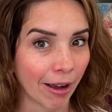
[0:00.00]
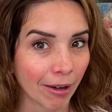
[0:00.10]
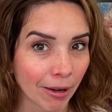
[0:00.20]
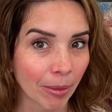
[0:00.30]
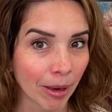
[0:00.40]

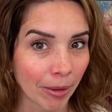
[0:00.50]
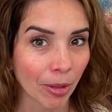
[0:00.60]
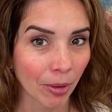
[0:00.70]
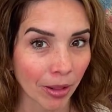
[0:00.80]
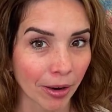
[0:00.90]
You complain about the
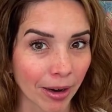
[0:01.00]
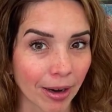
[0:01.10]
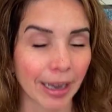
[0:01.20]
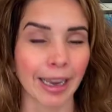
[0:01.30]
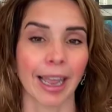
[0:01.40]
weather.
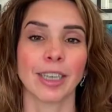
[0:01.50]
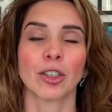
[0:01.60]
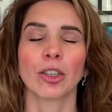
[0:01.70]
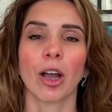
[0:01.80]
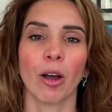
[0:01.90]
Okay,
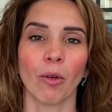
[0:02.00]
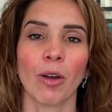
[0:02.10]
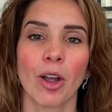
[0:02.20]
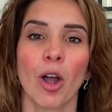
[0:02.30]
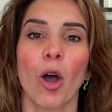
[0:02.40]
so
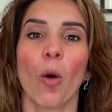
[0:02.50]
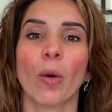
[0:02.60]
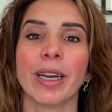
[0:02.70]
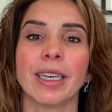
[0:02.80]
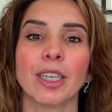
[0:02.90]
we need to